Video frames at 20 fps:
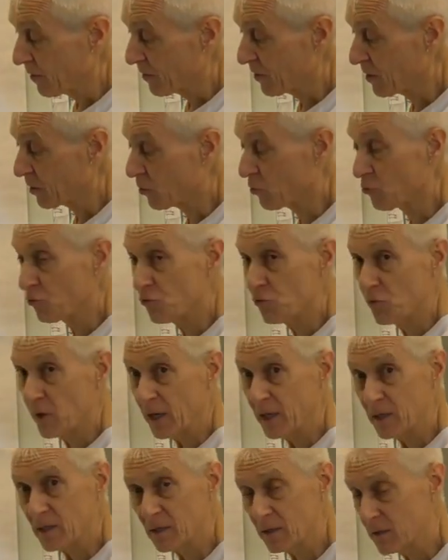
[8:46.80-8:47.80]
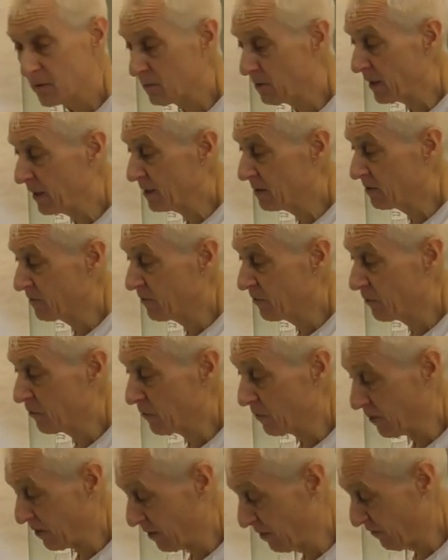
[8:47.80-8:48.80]
The greater the rate of
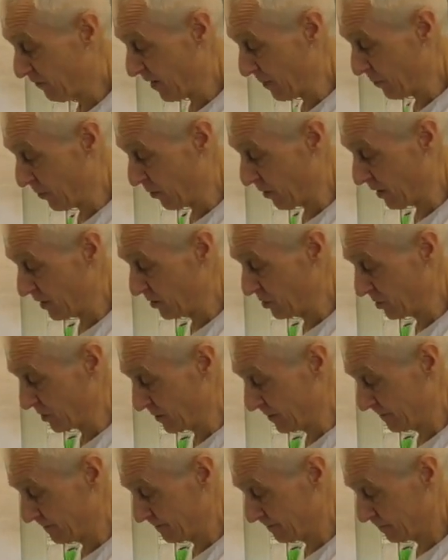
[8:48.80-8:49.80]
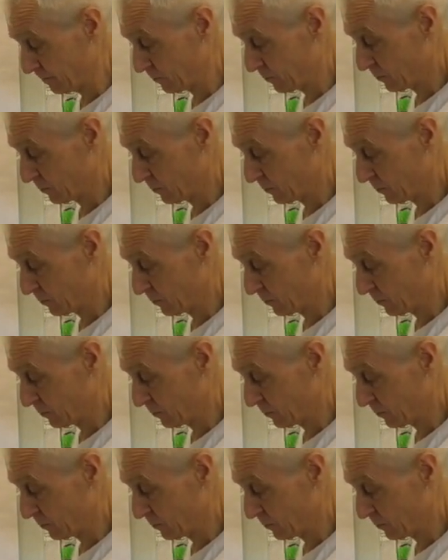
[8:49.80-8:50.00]
evaporation,